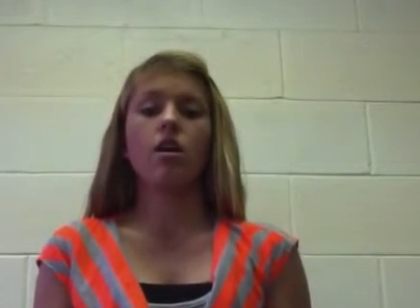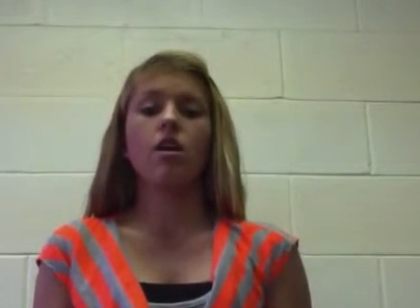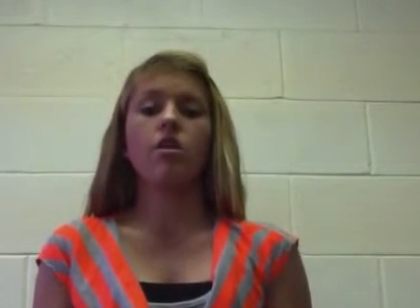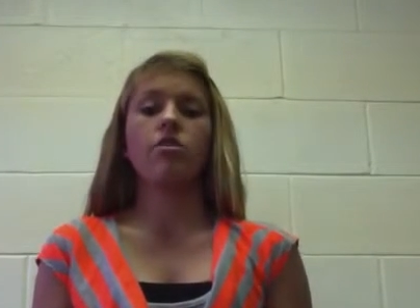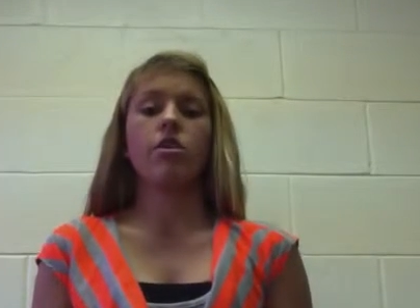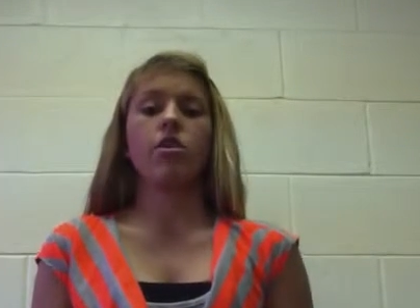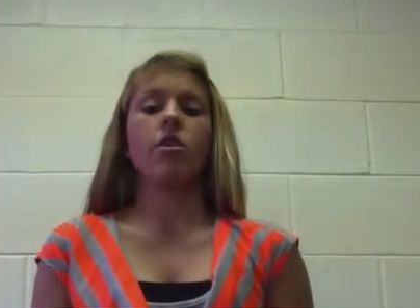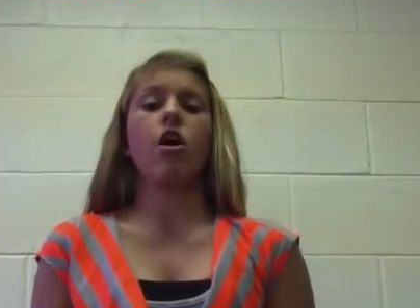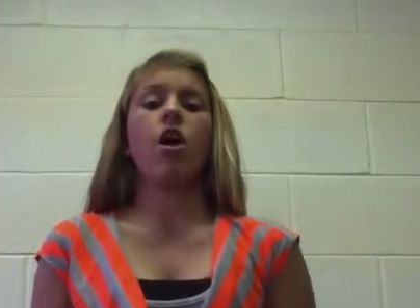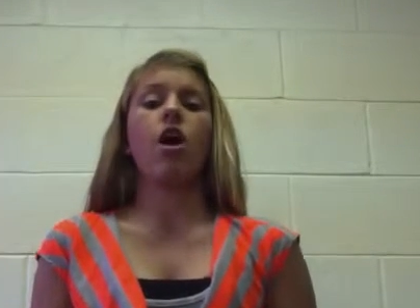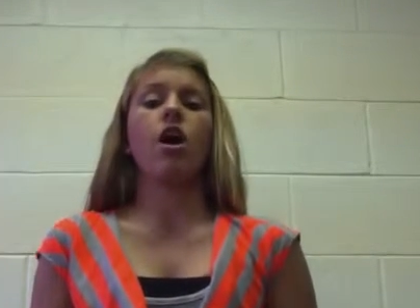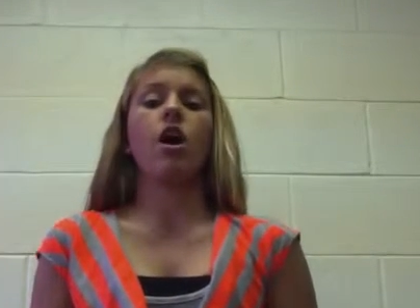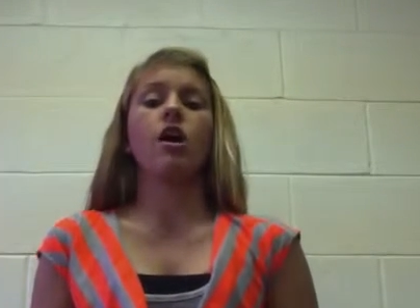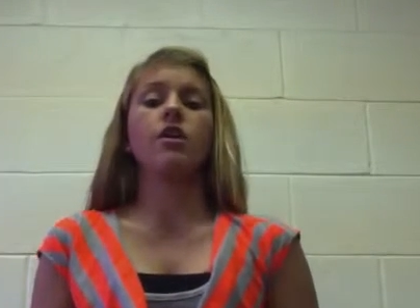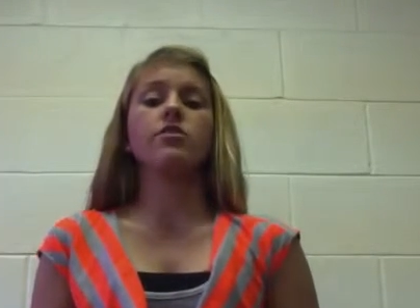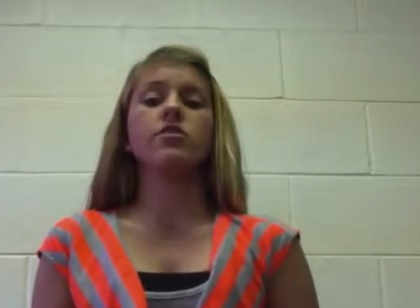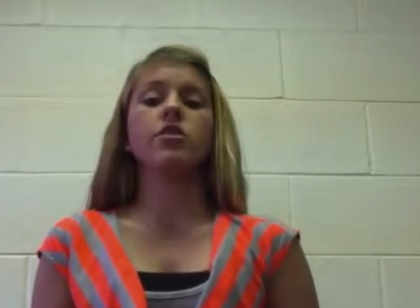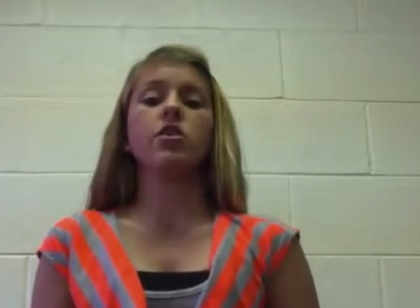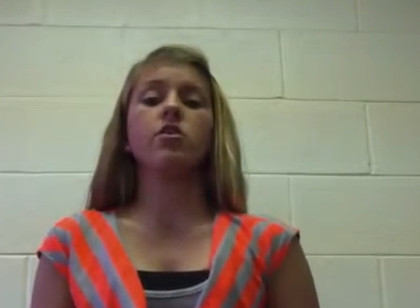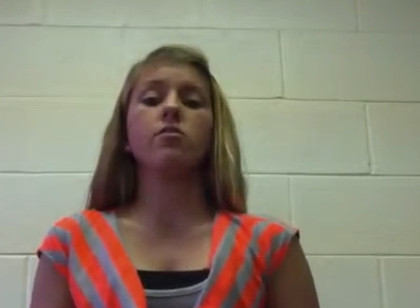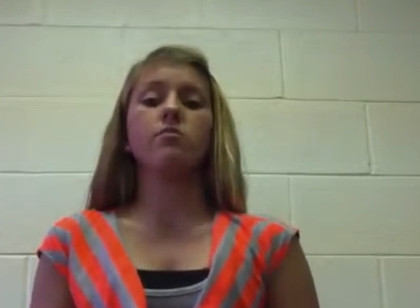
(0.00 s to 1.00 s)
There are
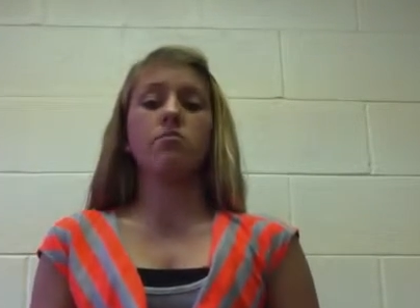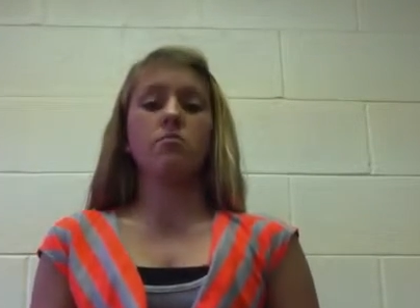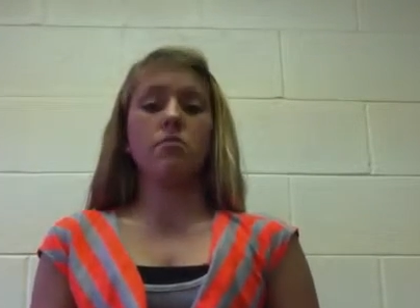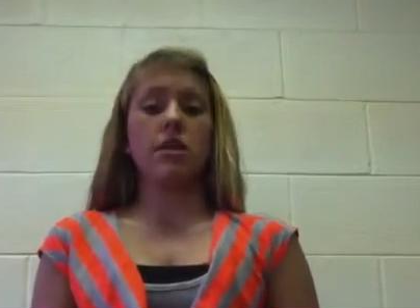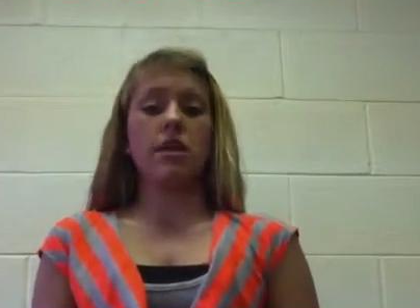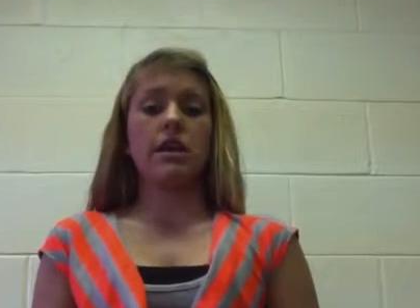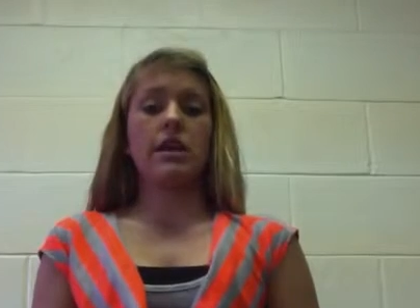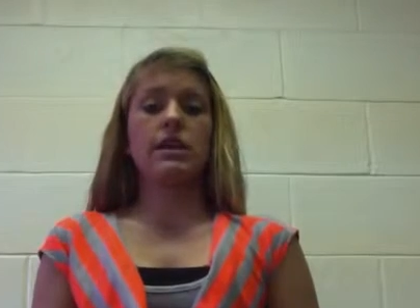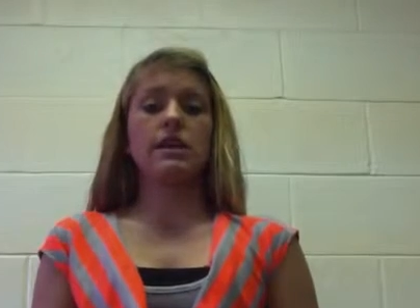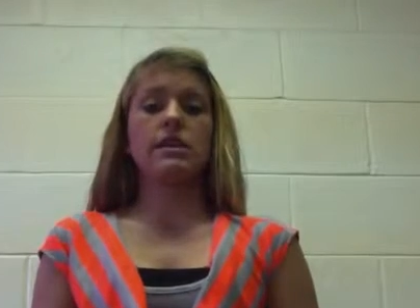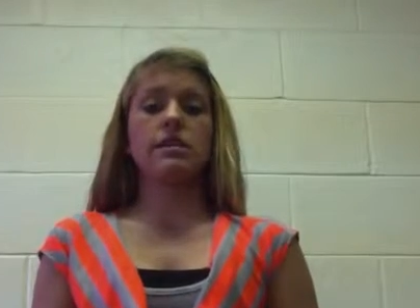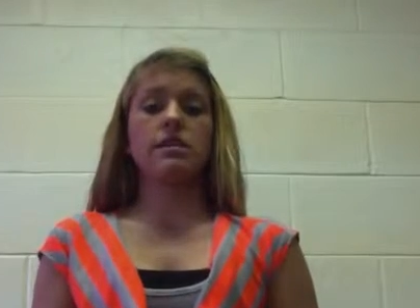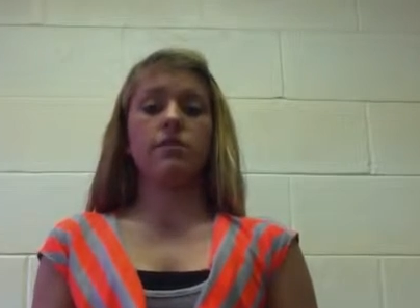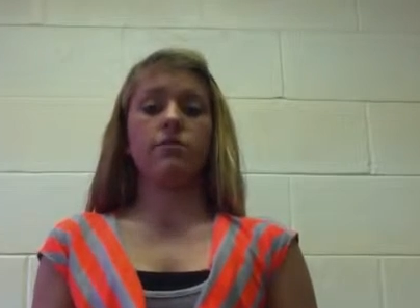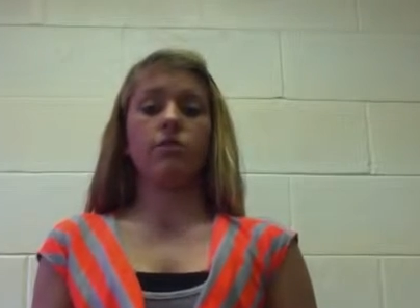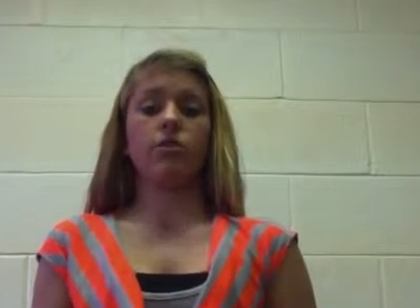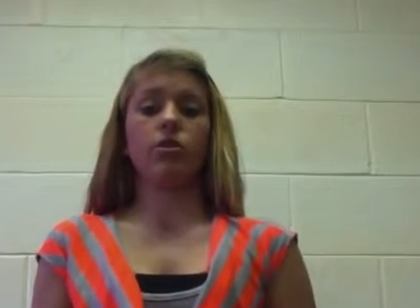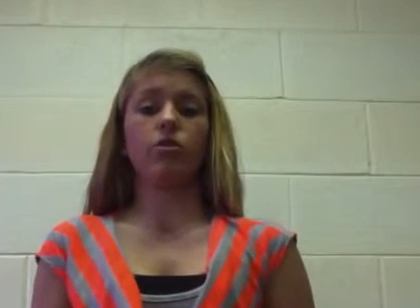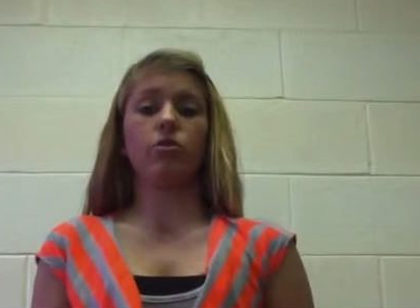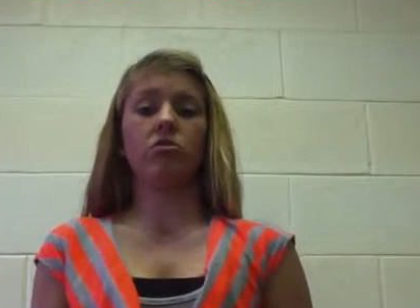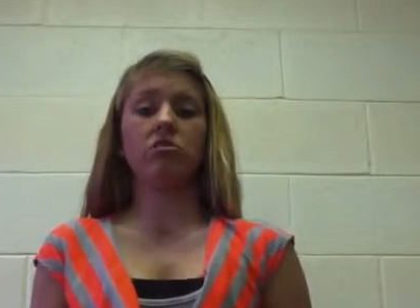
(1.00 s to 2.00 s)
also many
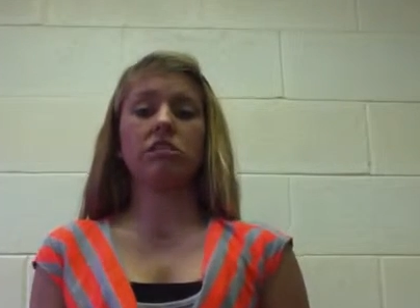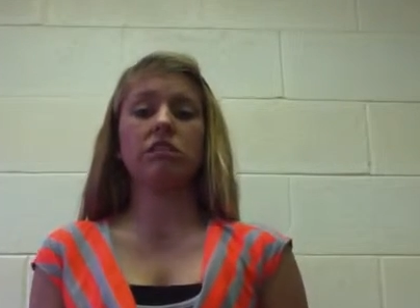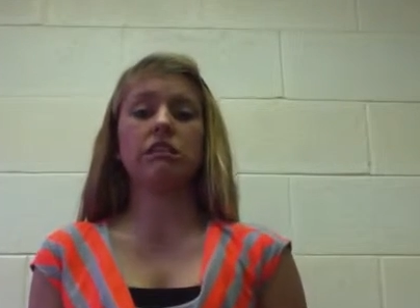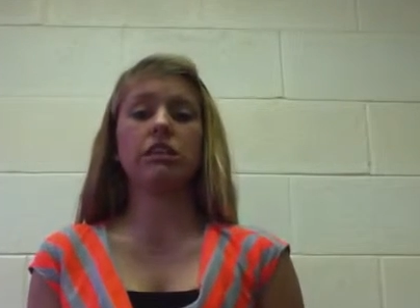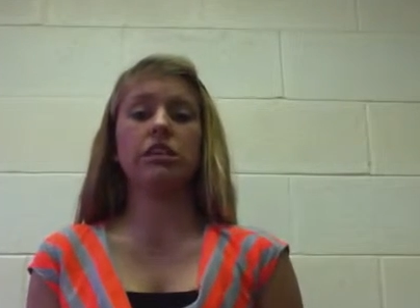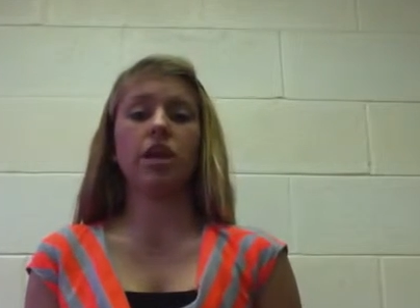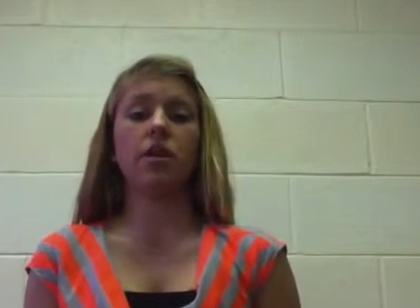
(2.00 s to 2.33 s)
difficulties